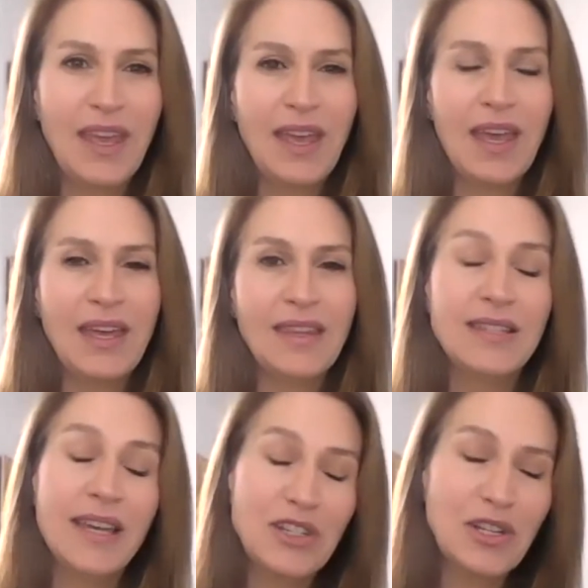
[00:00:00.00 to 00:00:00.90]
And
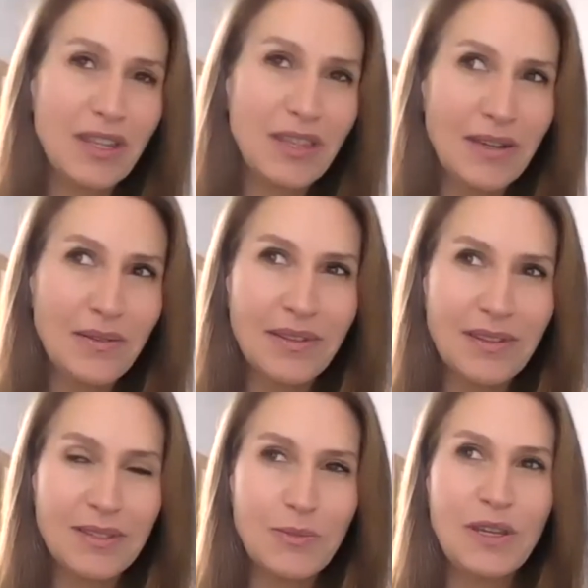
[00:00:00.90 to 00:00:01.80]
that's actually, I think, when
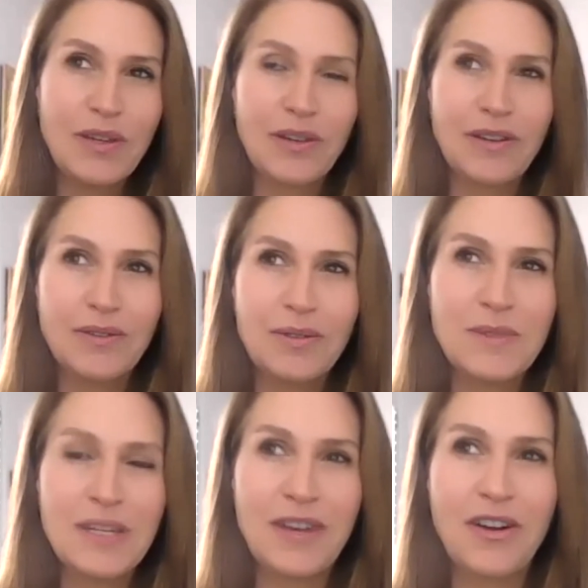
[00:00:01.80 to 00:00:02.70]
the Speaker,
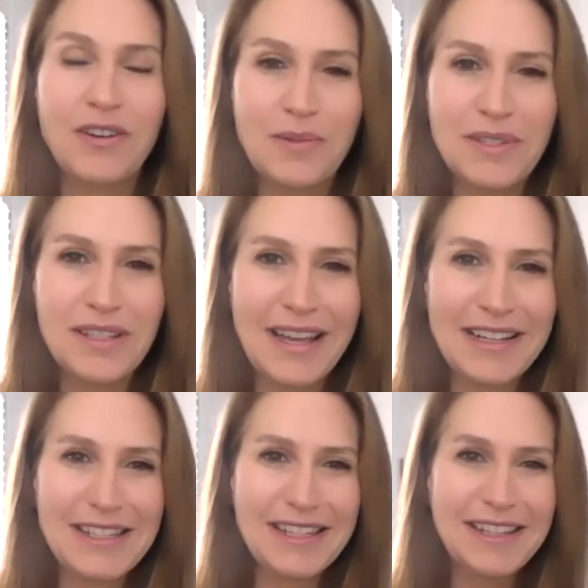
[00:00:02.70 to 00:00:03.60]
Ted Arnott, was
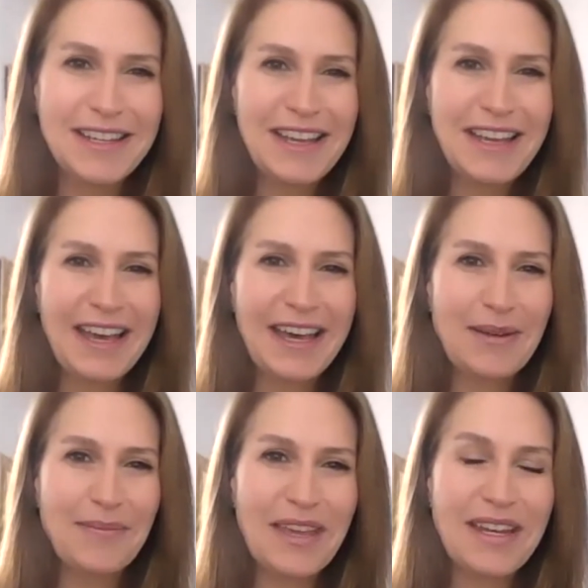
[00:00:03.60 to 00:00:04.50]
elected,
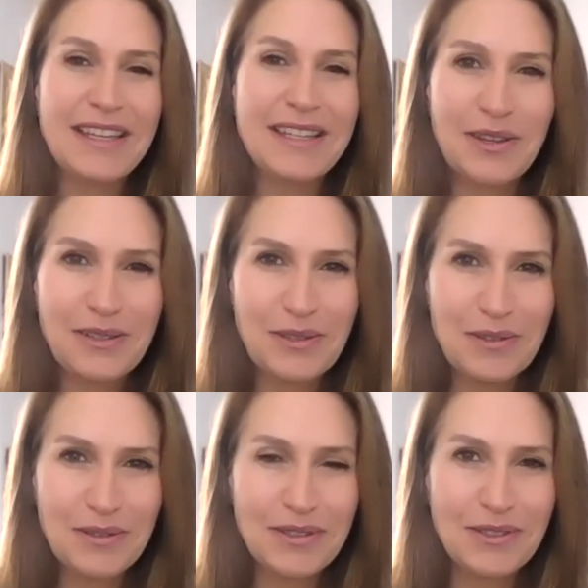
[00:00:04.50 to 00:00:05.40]
and he's
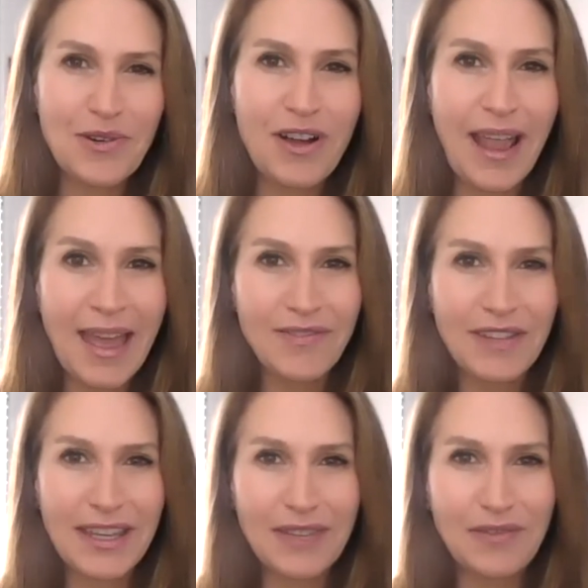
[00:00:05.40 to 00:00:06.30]
also a strong
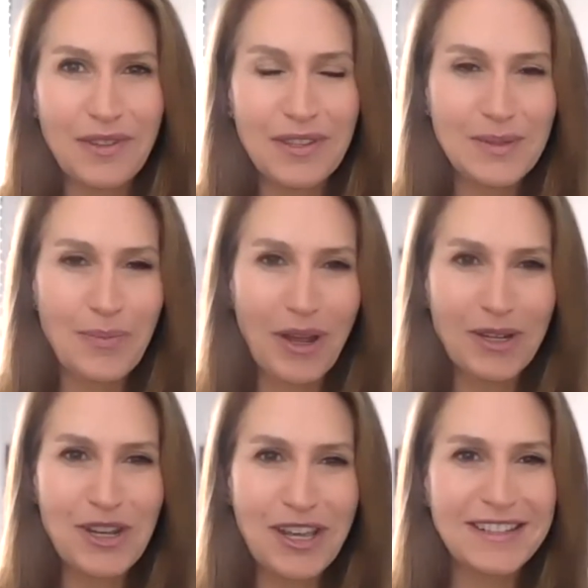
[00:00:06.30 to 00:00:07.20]
advocate for this
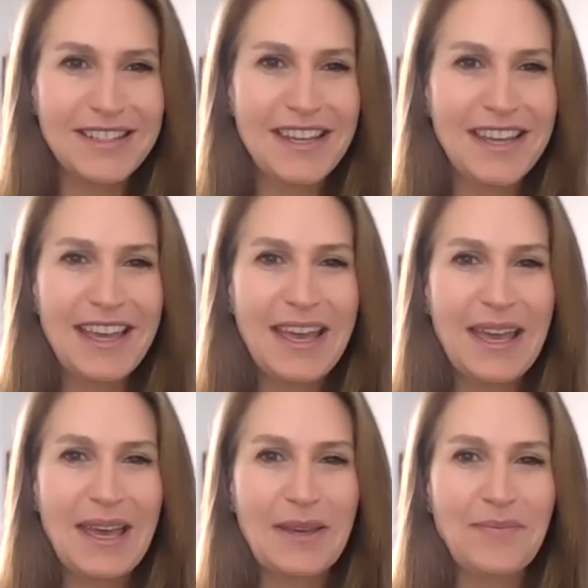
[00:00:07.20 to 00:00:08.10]
project.
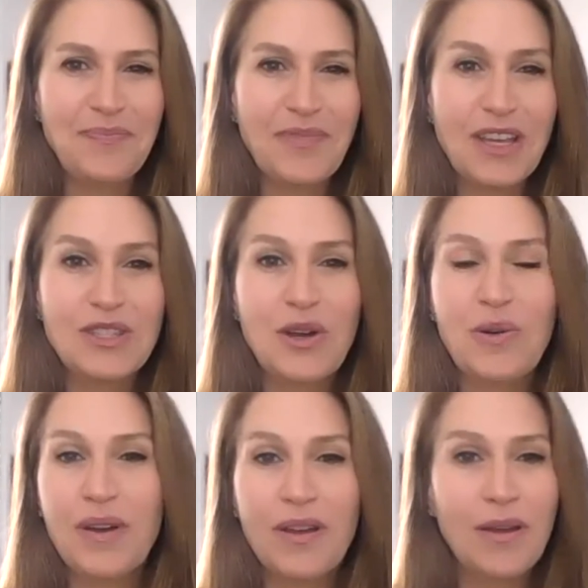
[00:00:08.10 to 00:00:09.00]

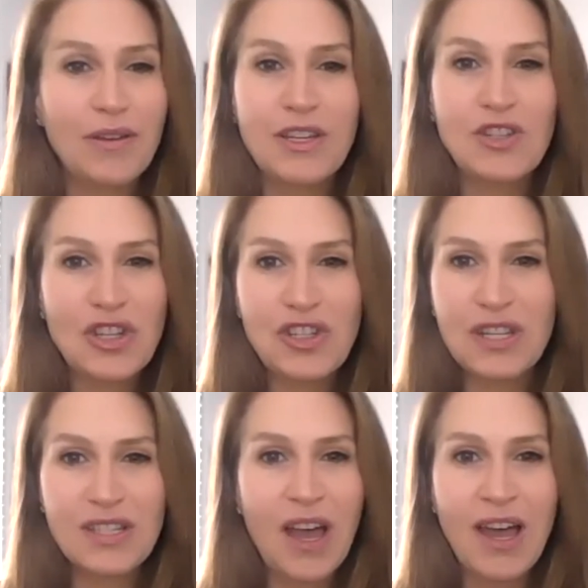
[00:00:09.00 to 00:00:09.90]
So congestion
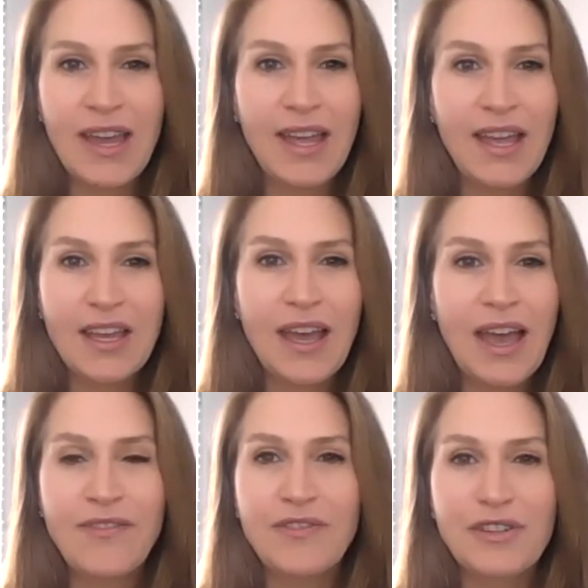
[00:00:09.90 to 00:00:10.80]
is high.
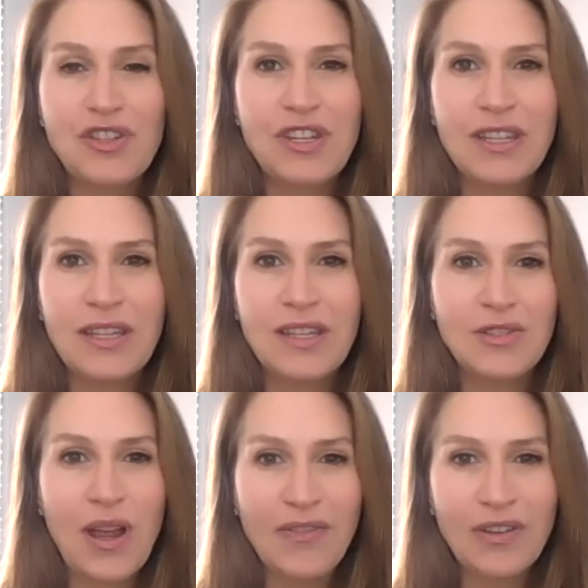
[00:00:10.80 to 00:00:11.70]
Average daily
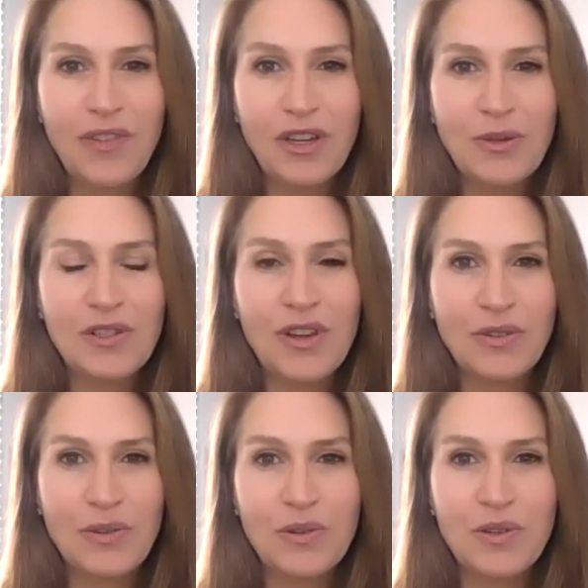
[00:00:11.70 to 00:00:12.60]
traffic volumes along
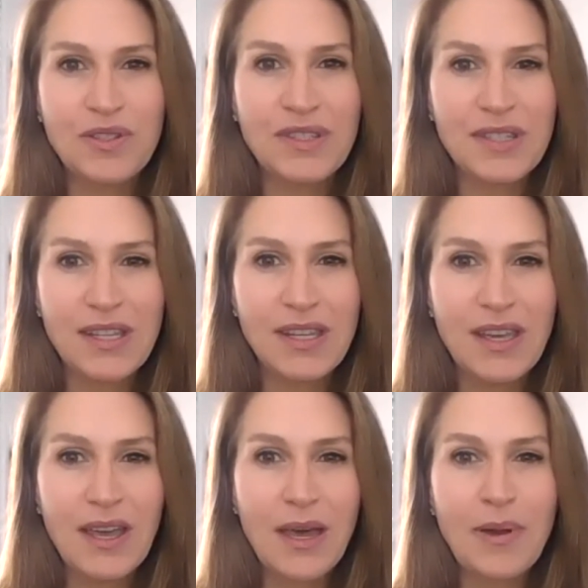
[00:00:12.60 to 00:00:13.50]
the corridor see
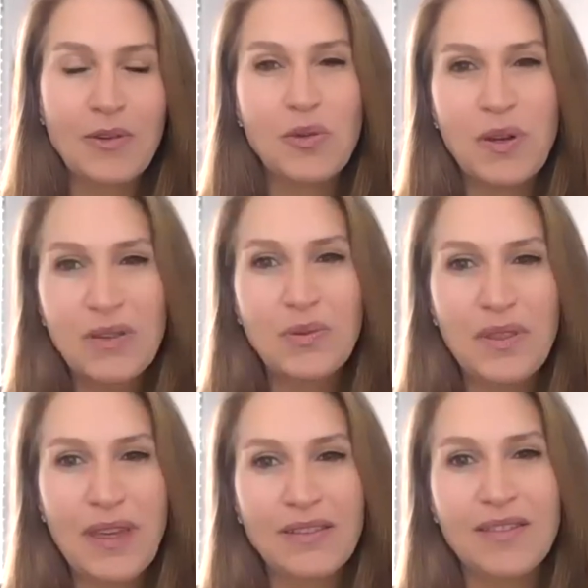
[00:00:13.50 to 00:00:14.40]
about
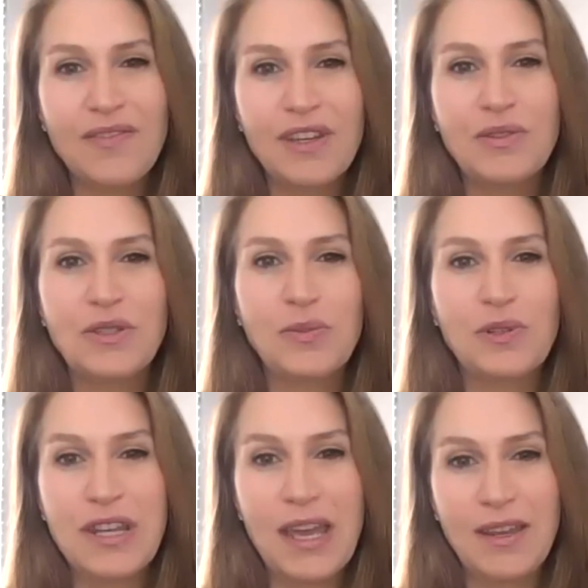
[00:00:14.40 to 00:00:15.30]
23,000 vehicles per
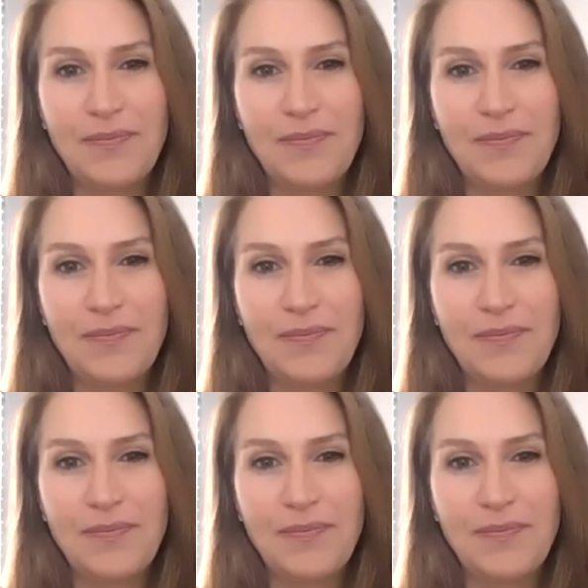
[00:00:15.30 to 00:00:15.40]
day,